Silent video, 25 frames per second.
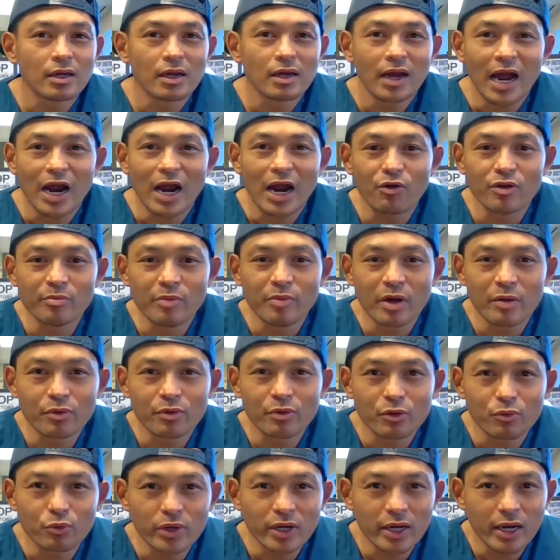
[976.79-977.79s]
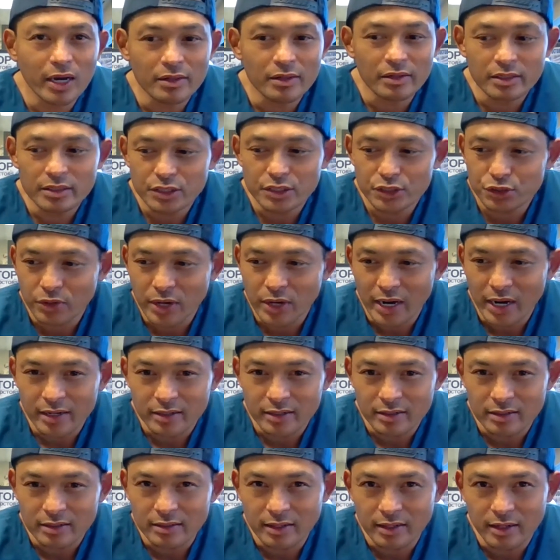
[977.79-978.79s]
i remember we had this track
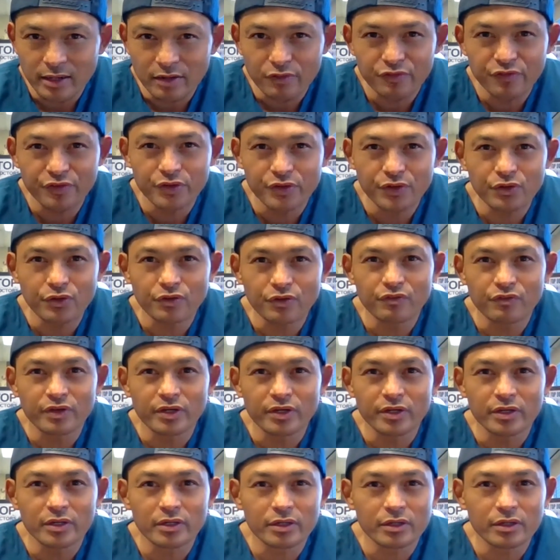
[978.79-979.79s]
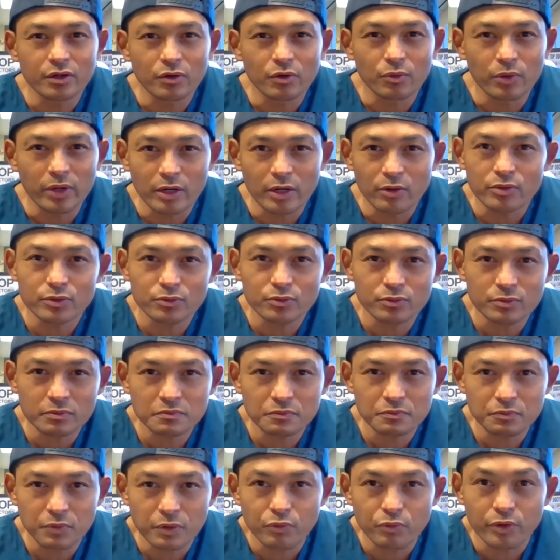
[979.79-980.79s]
and day field event you know when i was
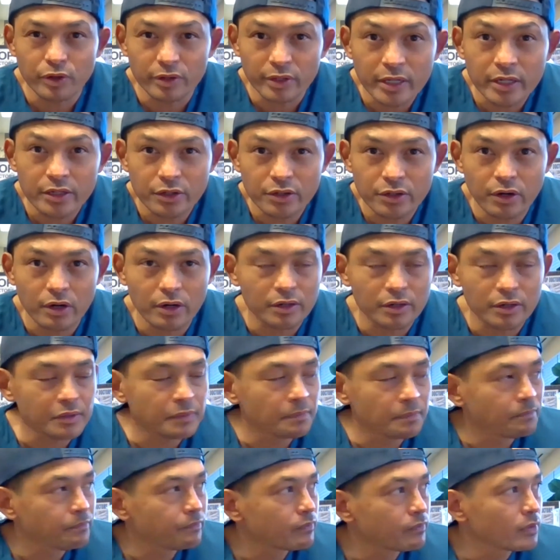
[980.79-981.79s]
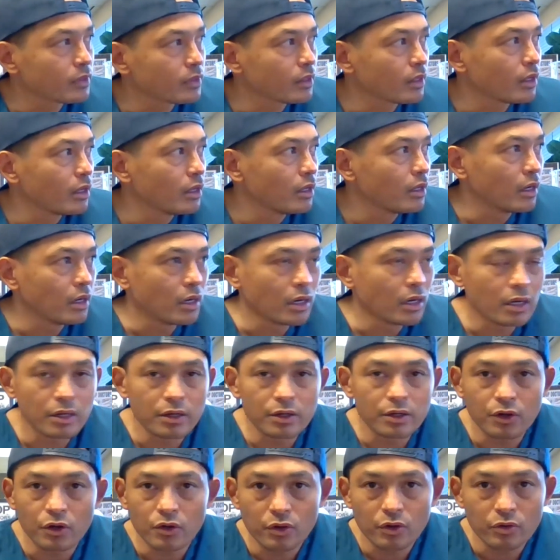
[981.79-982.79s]
when we were in kindergarten and
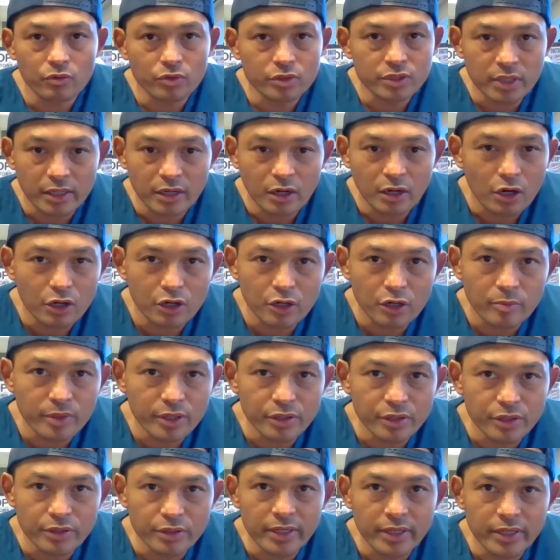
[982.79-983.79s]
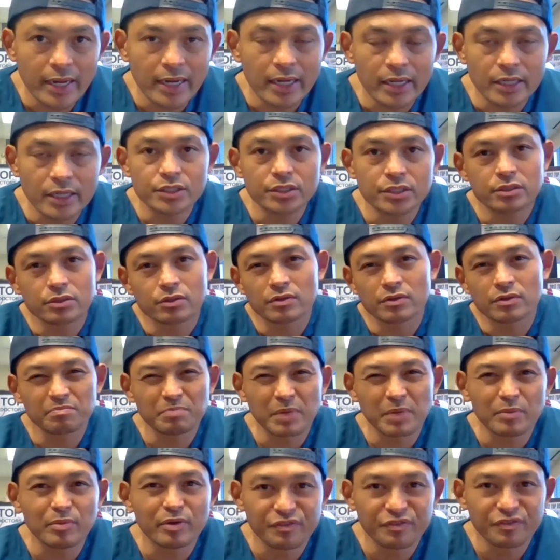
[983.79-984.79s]
you know there was like a 100 meter dash or
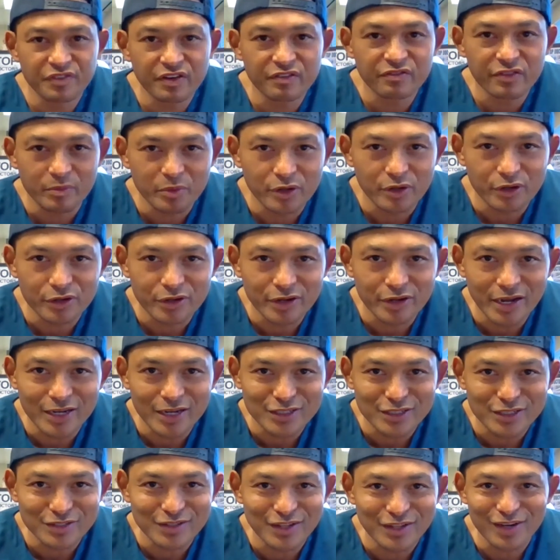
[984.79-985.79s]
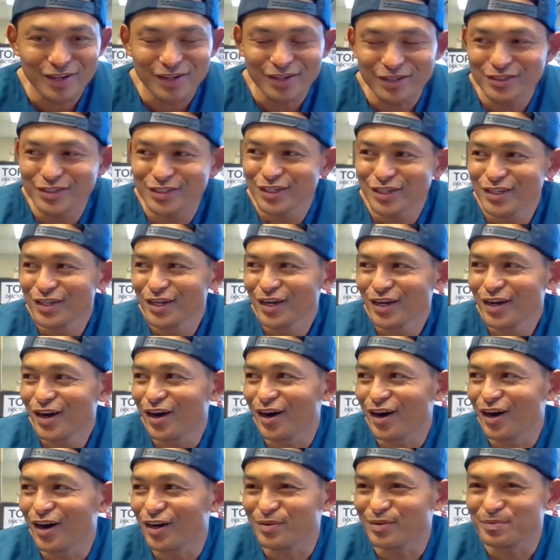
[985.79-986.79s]
maybe 50 meter dash at that age
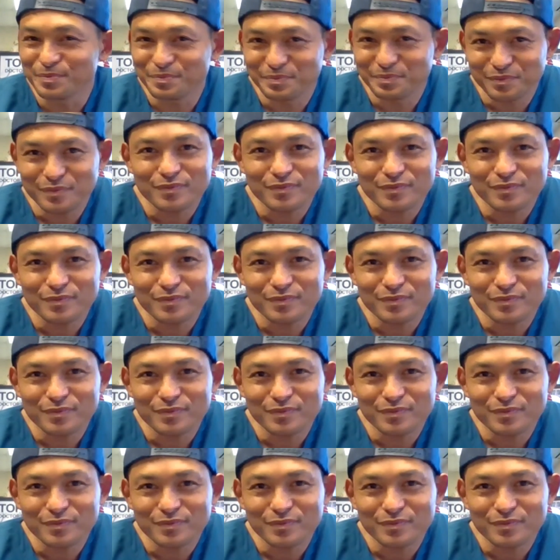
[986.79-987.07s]
um,